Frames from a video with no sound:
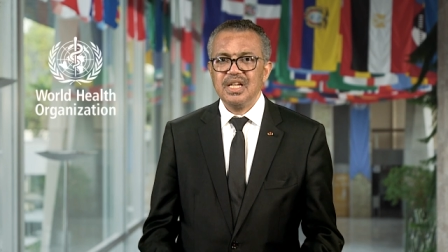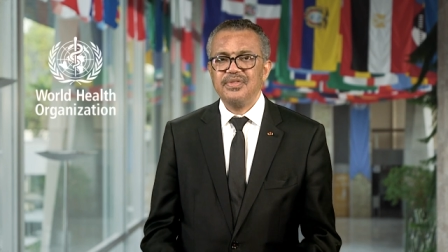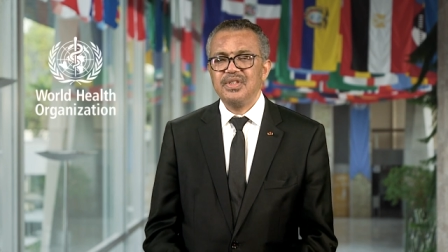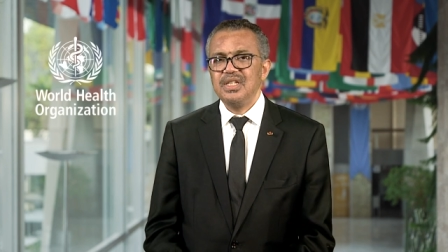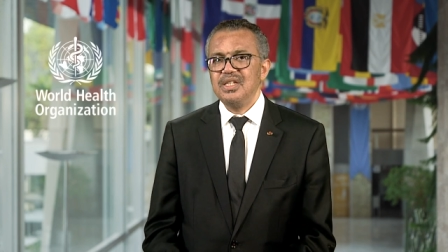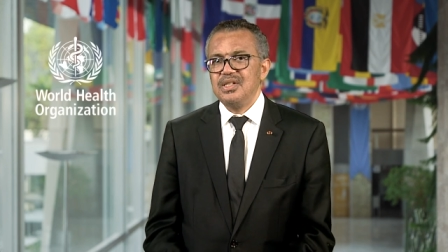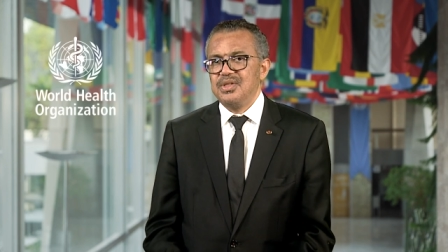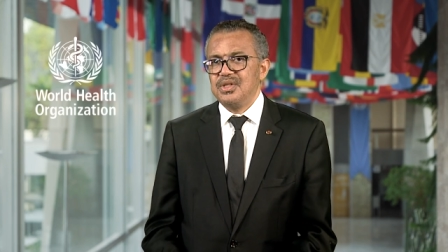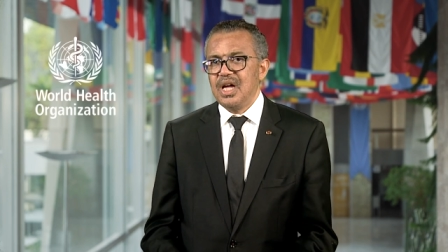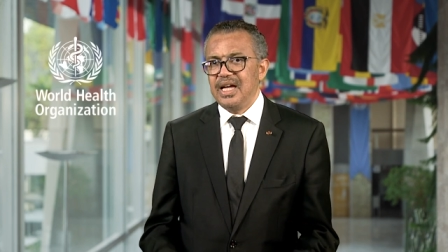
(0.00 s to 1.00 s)
safety
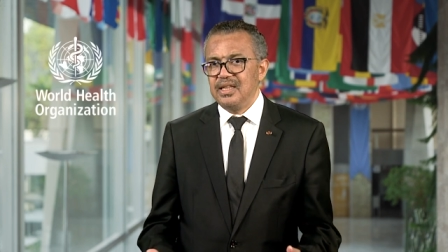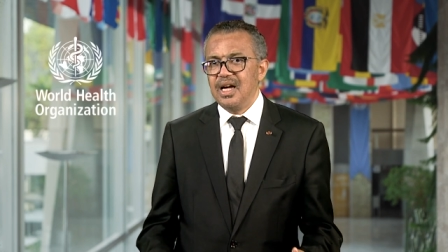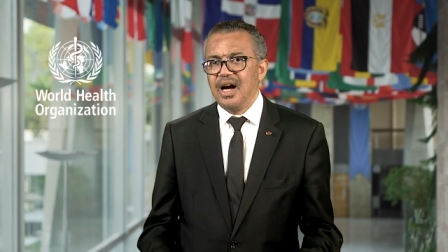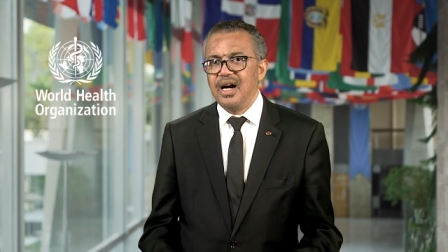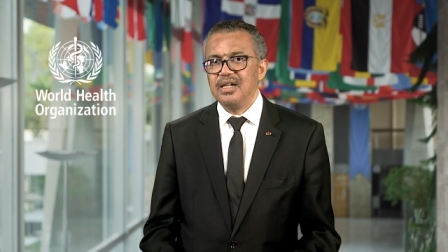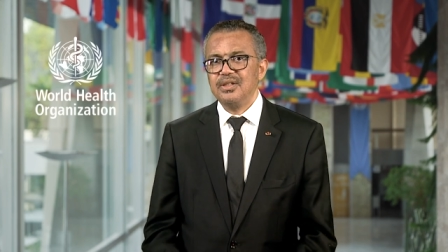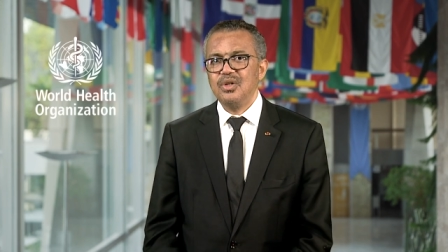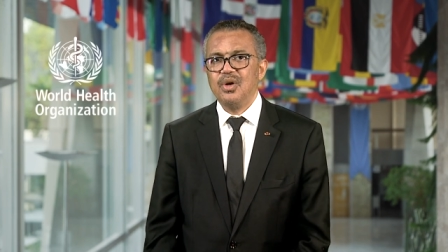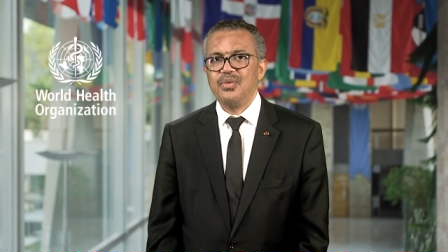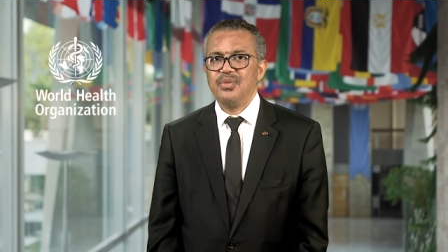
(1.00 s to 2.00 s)
is at the heart
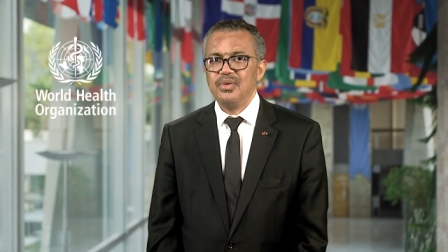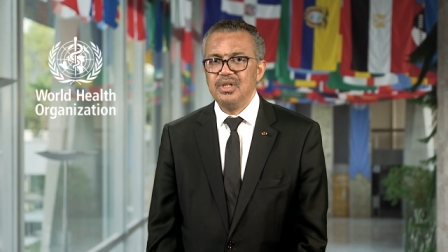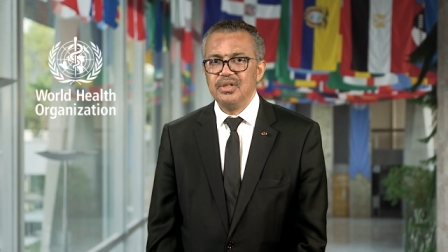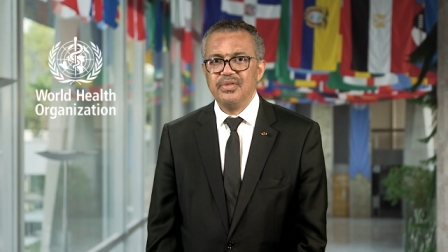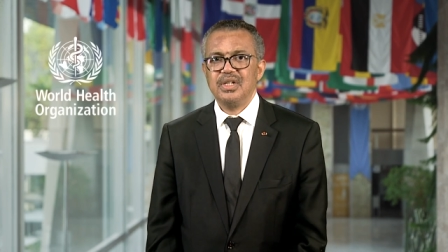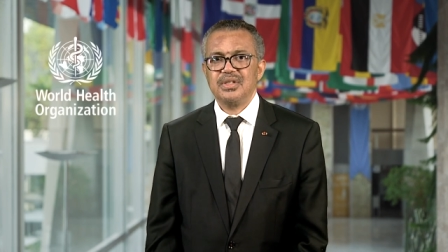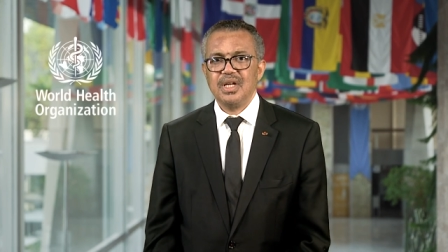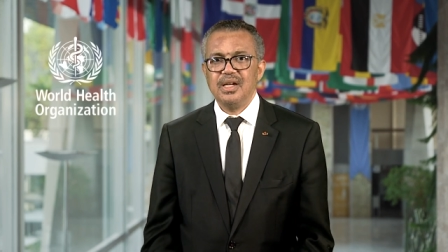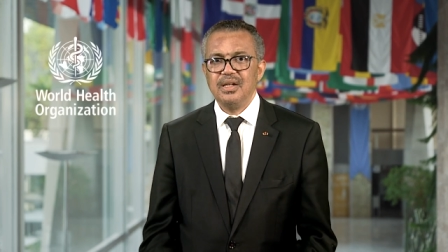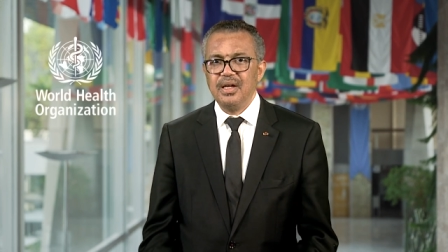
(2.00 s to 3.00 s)
of
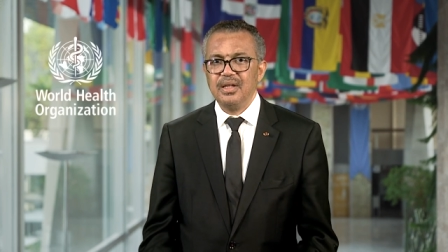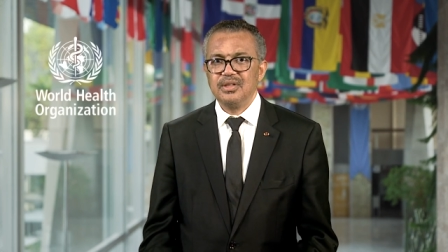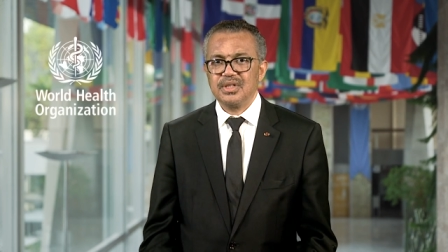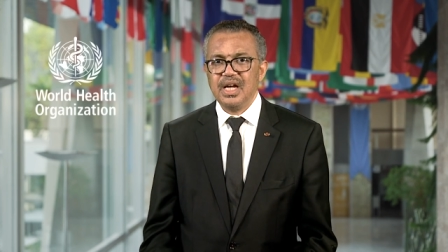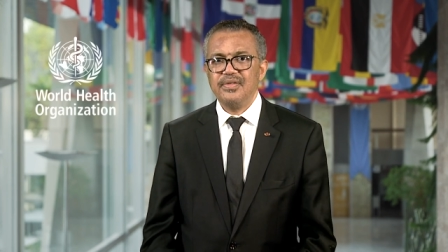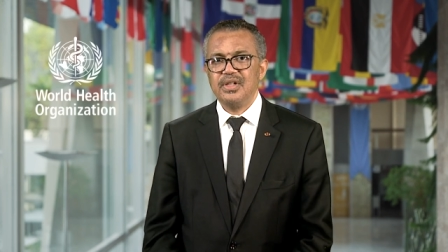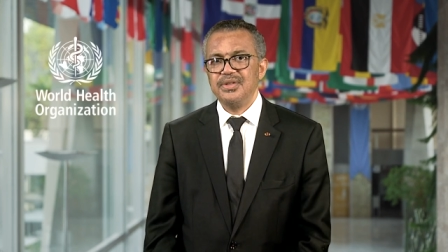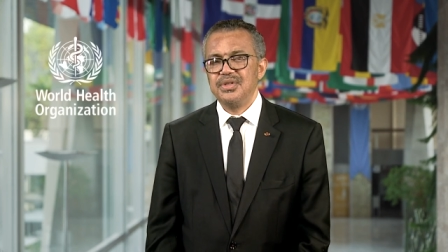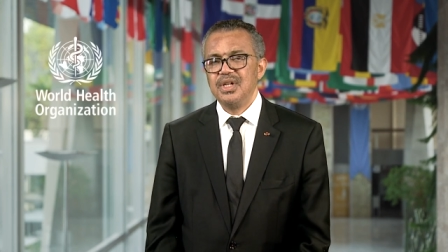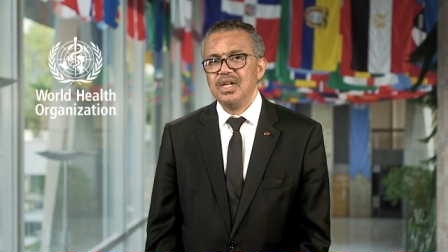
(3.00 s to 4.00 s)
universal health
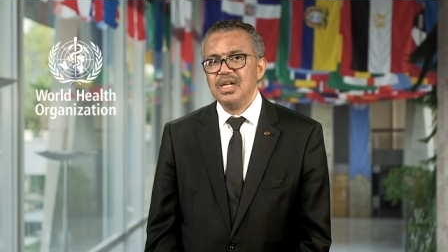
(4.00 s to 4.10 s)
coverage